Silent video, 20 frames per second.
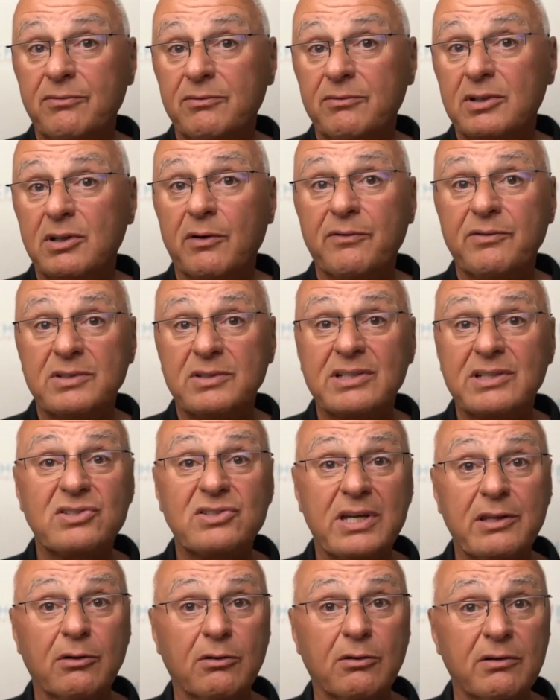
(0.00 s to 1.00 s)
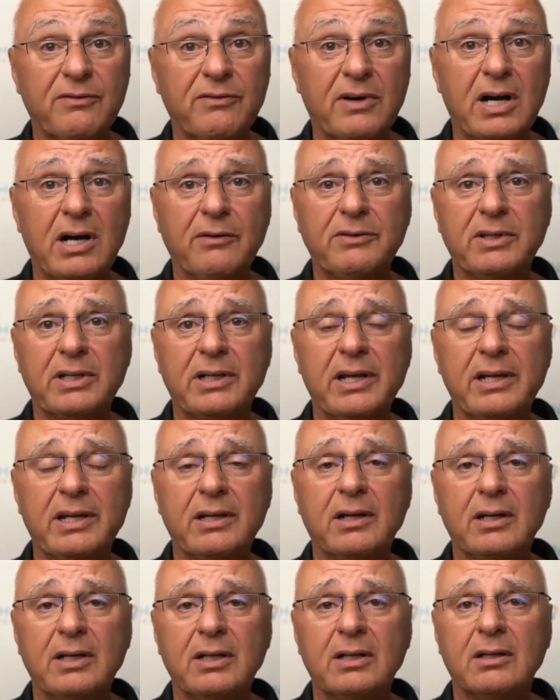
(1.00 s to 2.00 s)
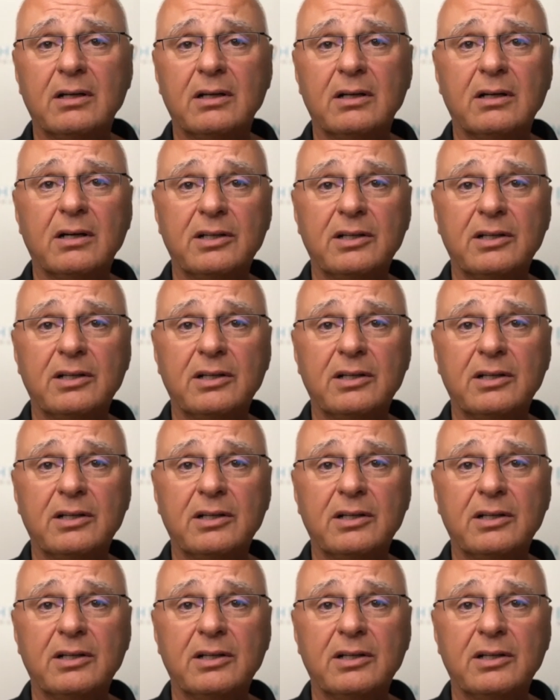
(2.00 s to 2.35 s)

let's say they're involved in a